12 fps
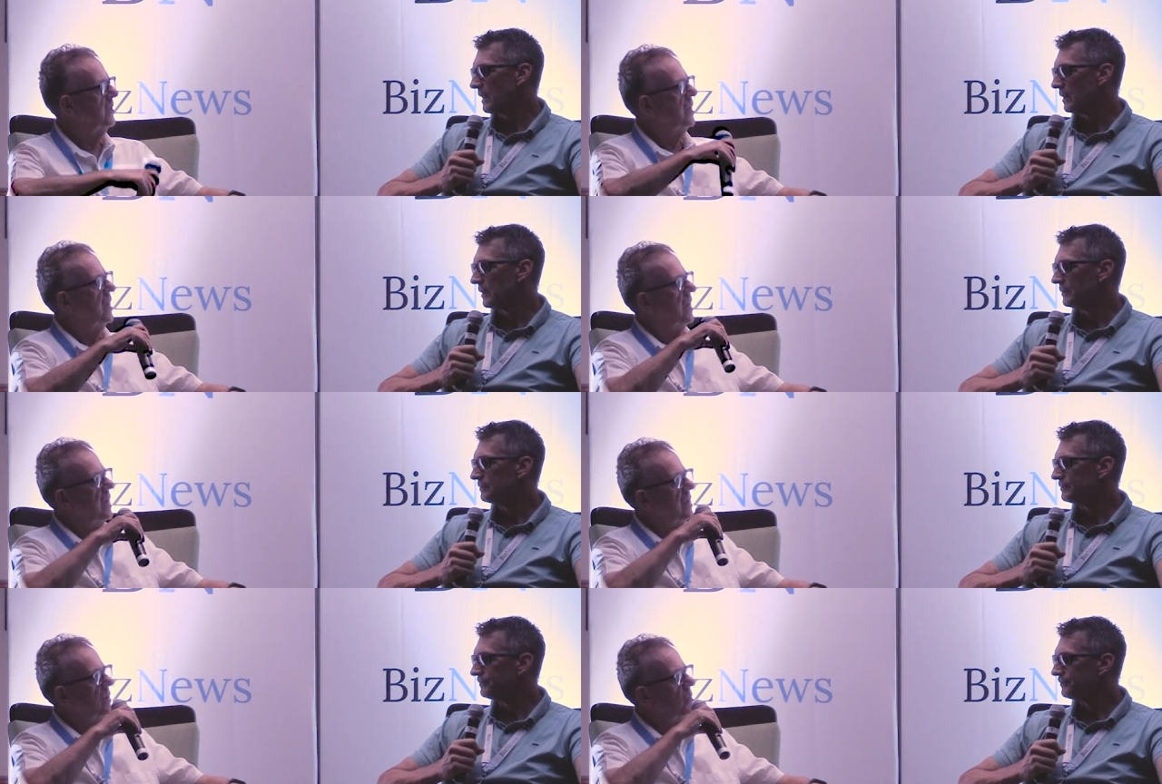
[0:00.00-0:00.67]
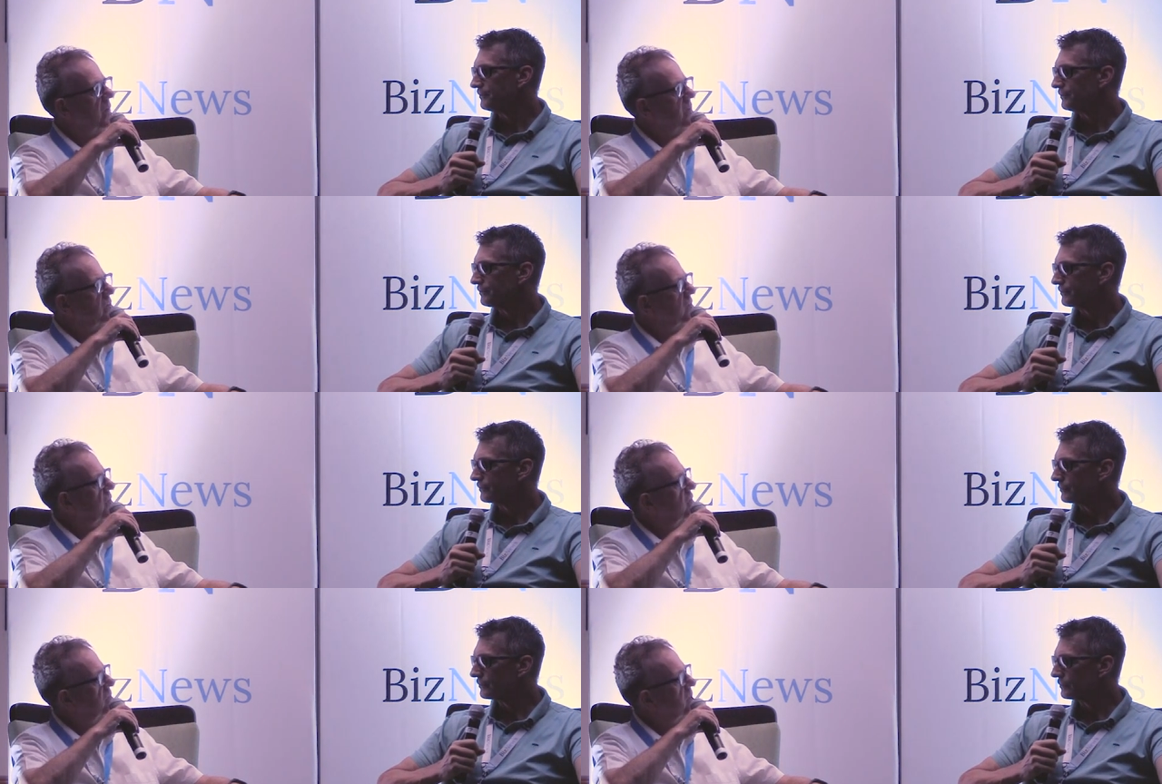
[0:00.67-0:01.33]
Speaker 1: Yeah. When did
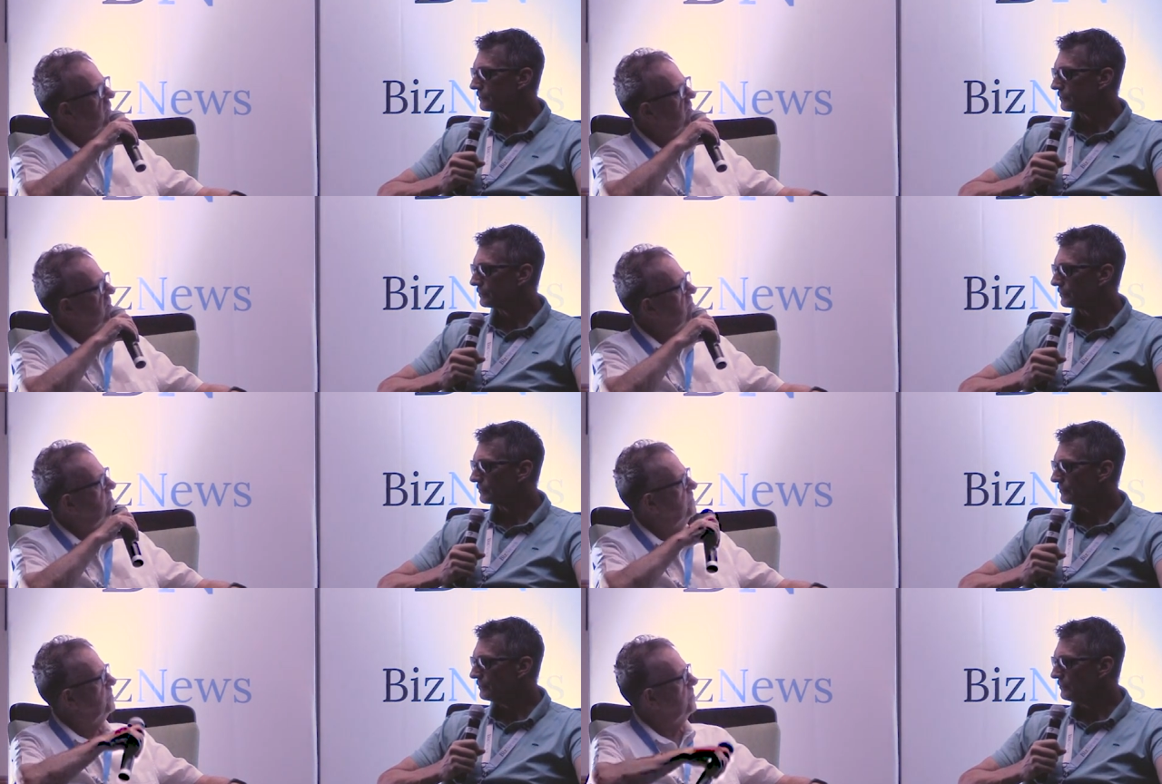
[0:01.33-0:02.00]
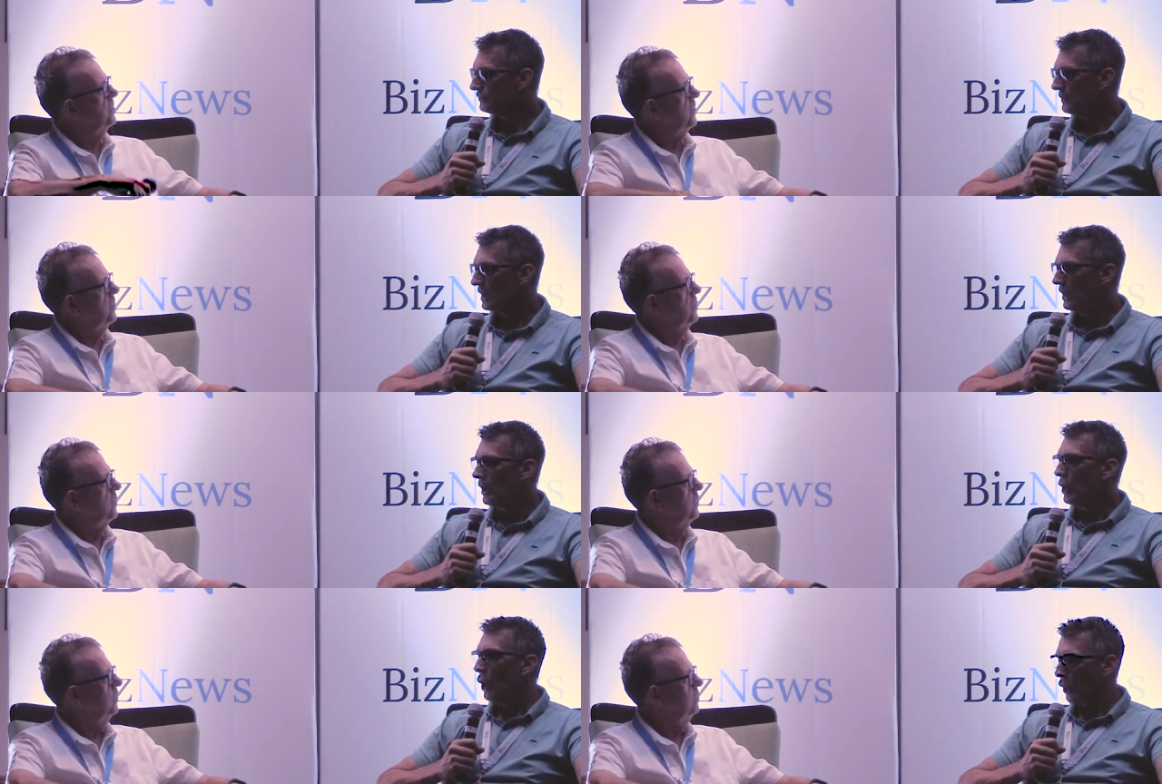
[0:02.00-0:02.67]
you first meet him?
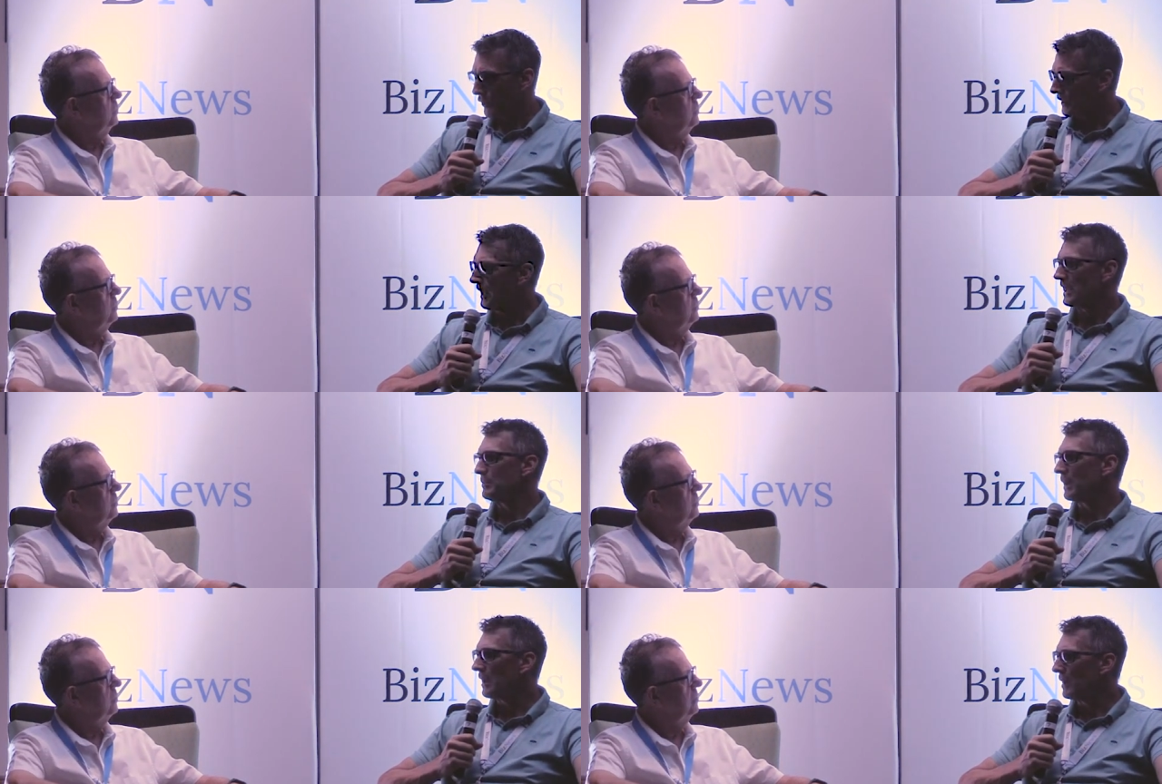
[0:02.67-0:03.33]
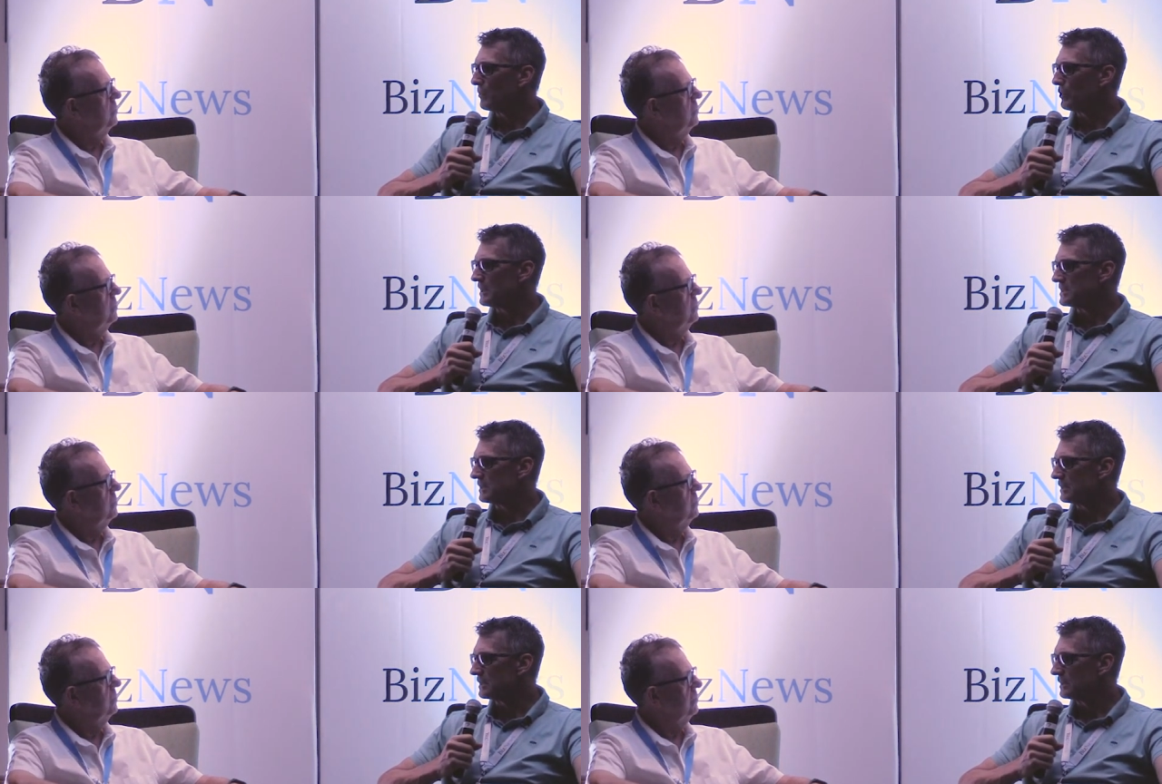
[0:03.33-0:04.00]
Speaker 2: On the day he became
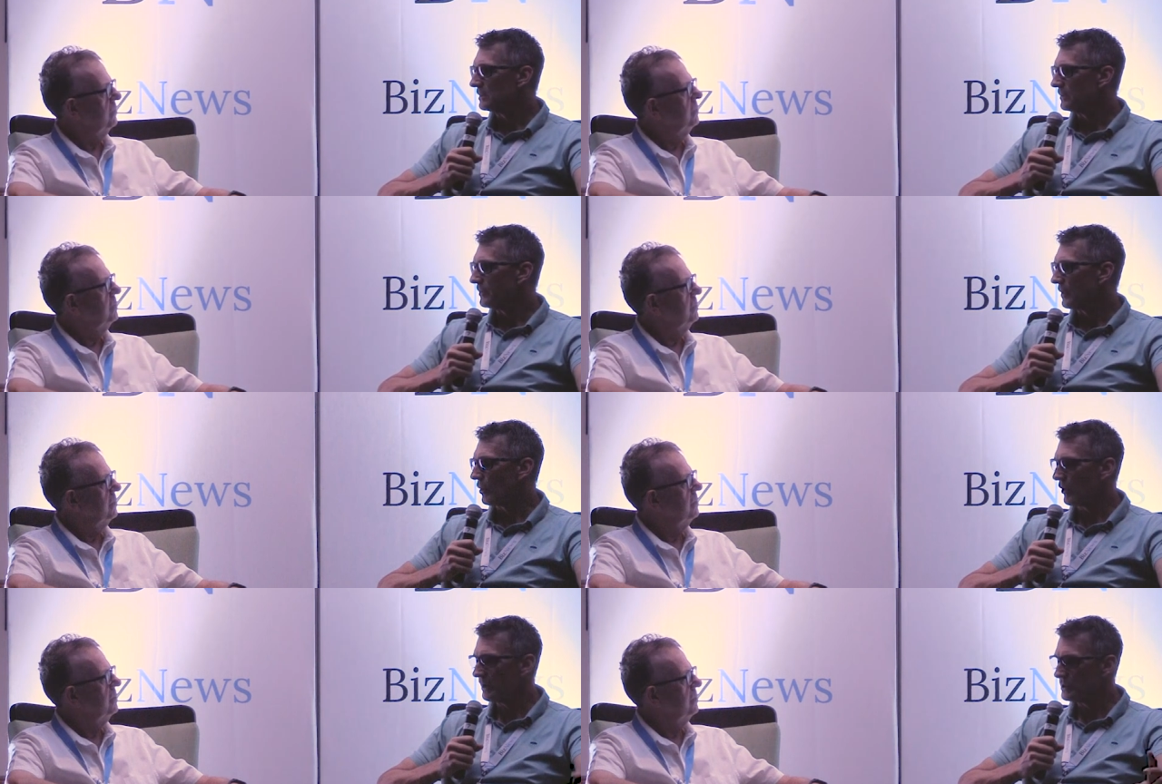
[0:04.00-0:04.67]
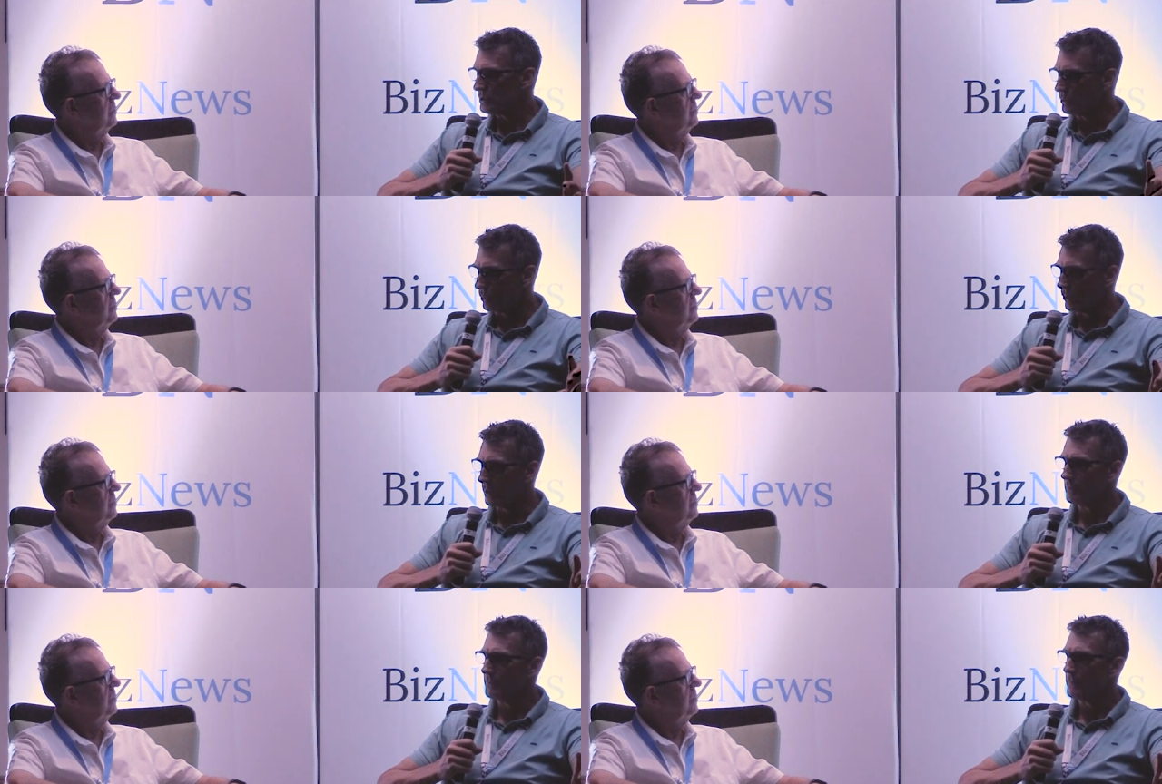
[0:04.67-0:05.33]
president. Great
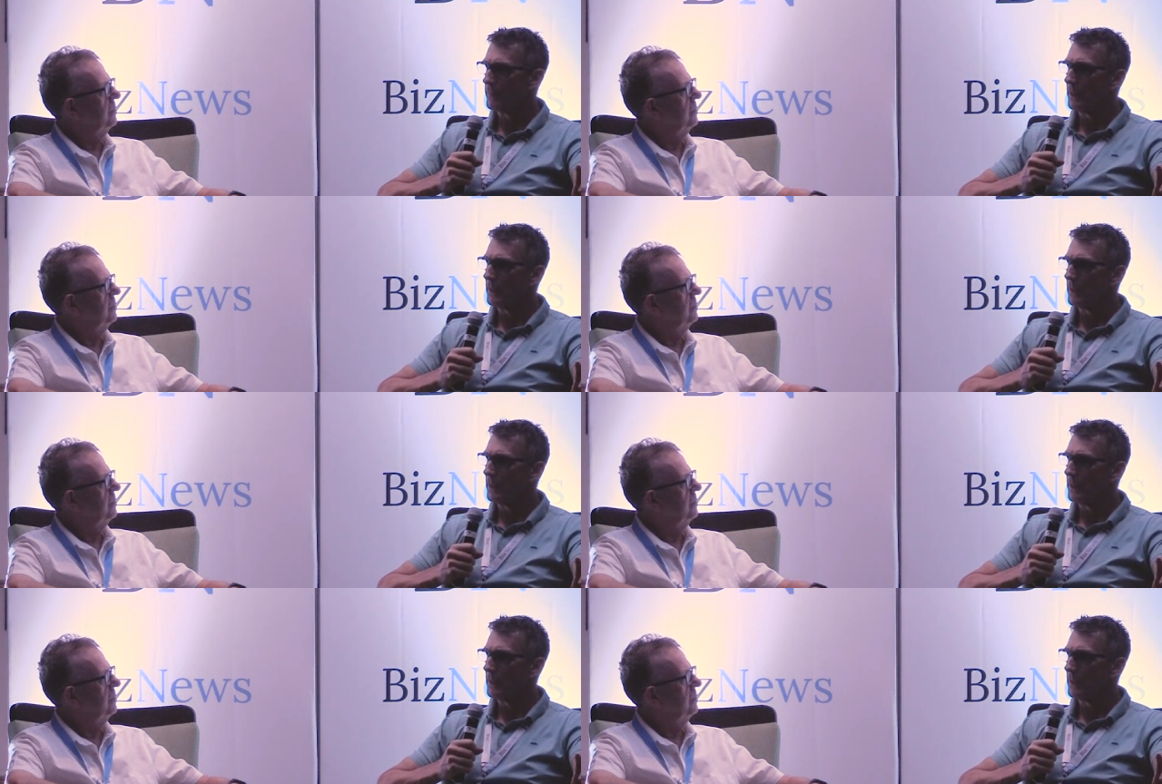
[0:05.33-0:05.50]
story